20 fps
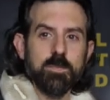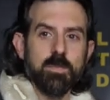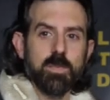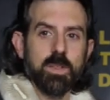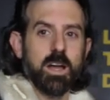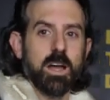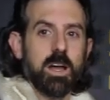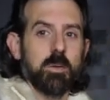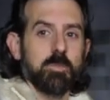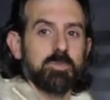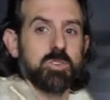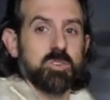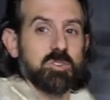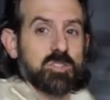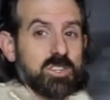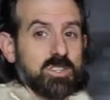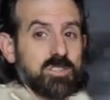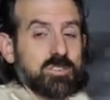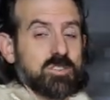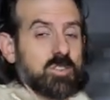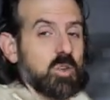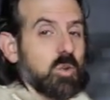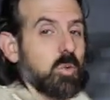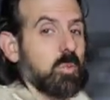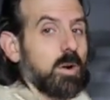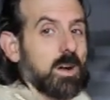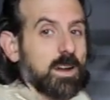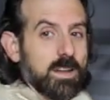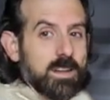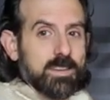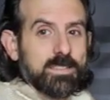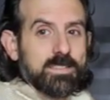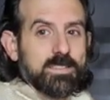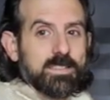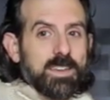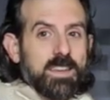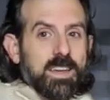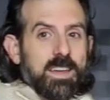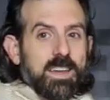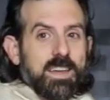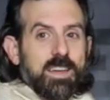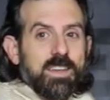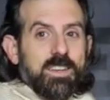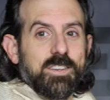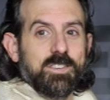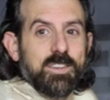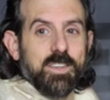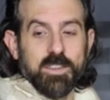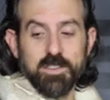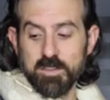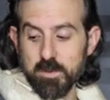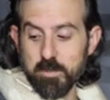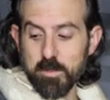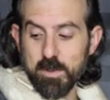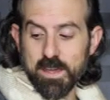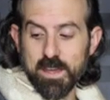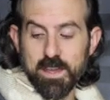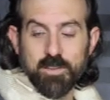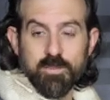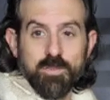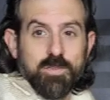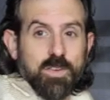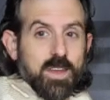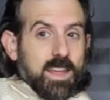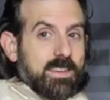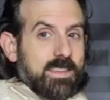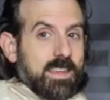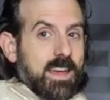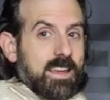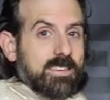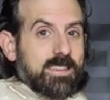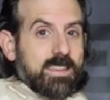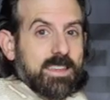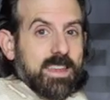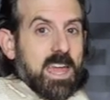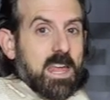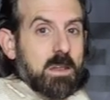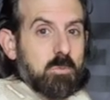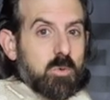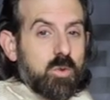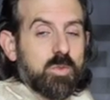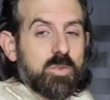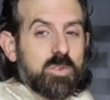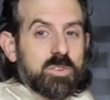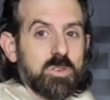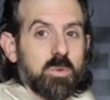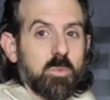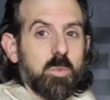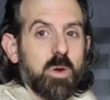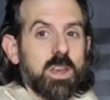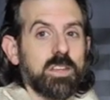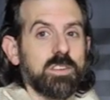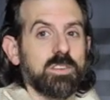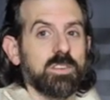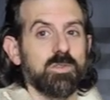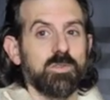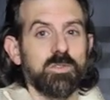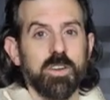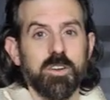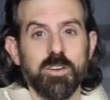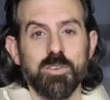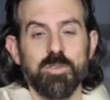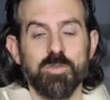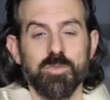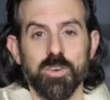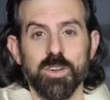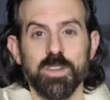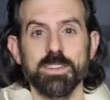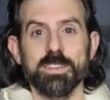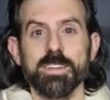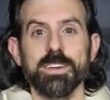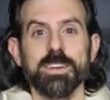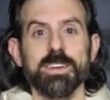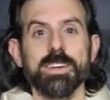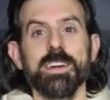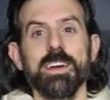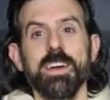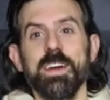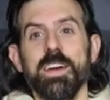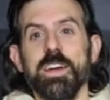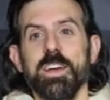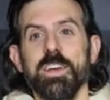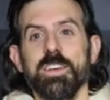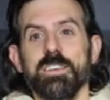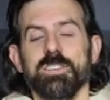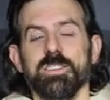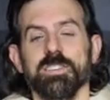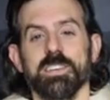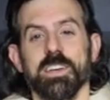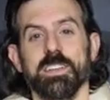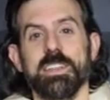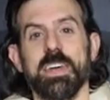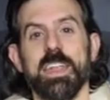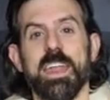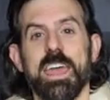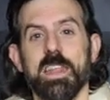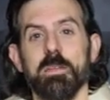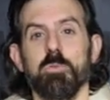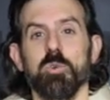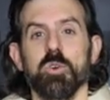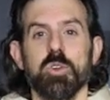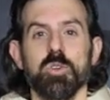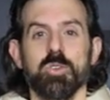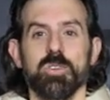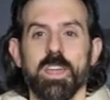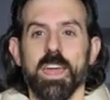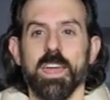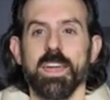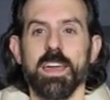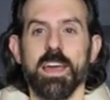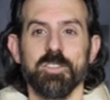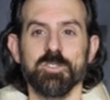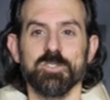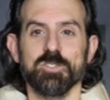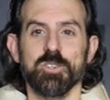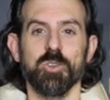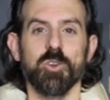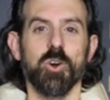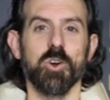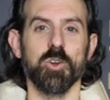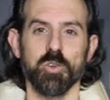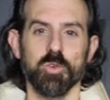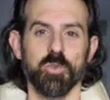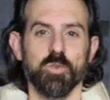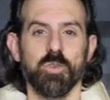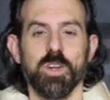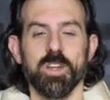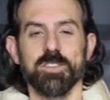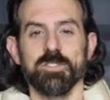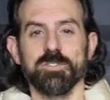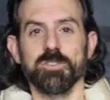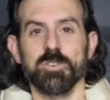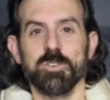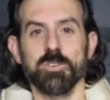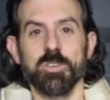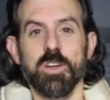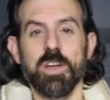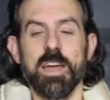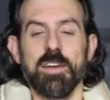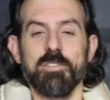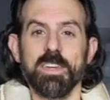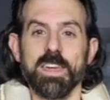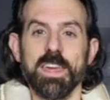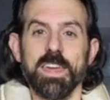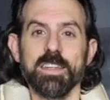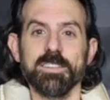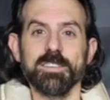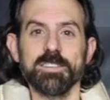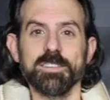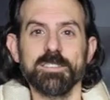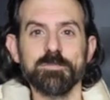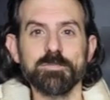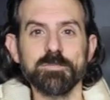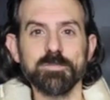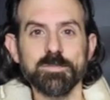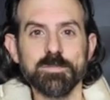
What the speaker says: So she's humongous. She is going to be a fantastic animal for somebody. She's very friendly. She's like that animal you take out and show to all your friends or have the kids